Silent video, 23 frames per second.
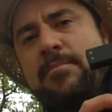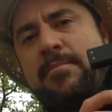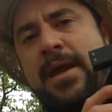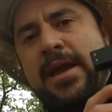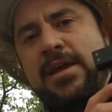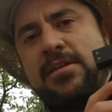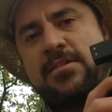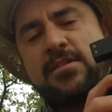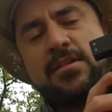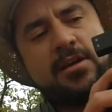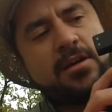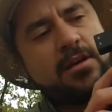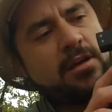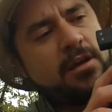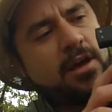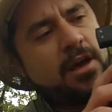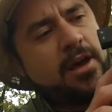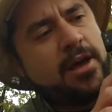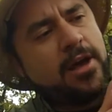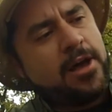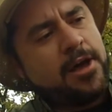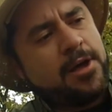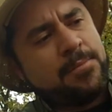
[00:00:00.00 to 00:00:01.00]
basic
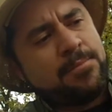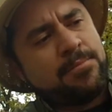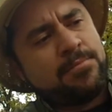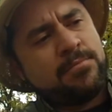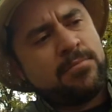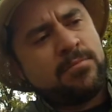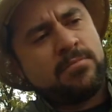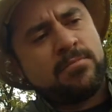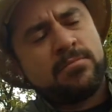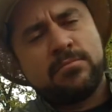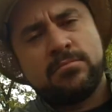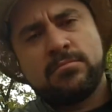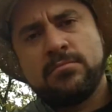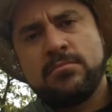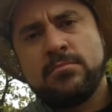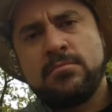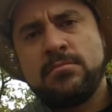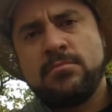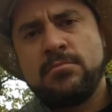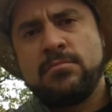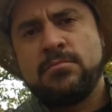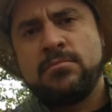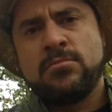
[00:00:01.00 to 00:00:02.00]

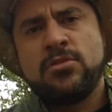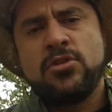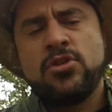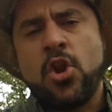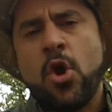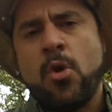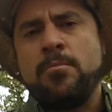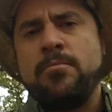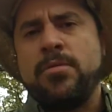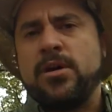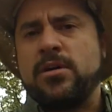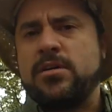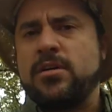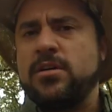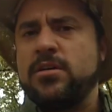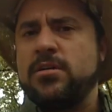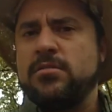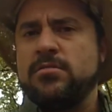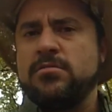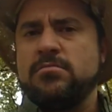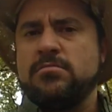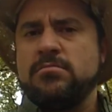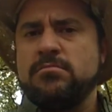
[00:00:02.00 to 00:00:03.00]
notebook
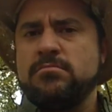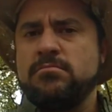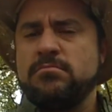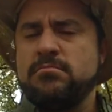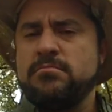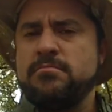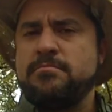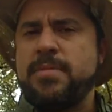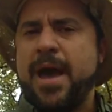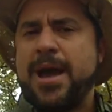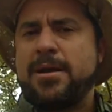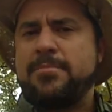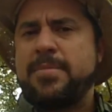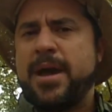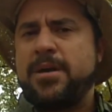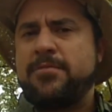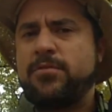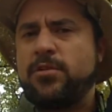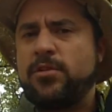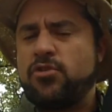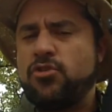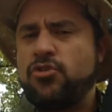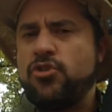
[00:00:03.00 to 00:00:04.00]
backpack
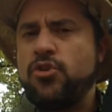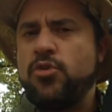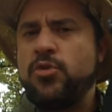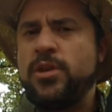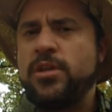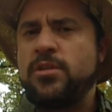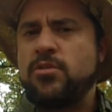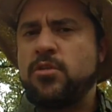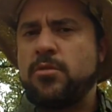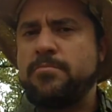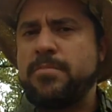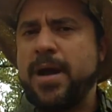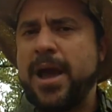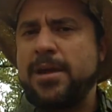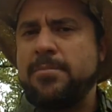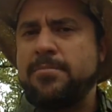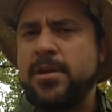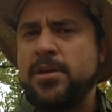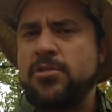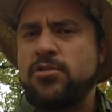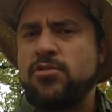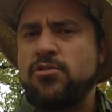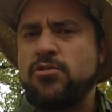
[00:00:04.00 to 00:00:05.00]
for students or bike
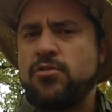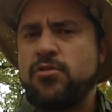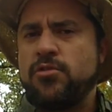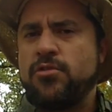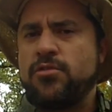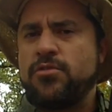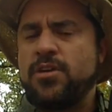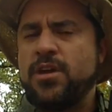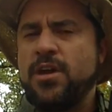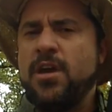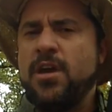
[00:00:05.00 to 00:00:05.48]
messengers,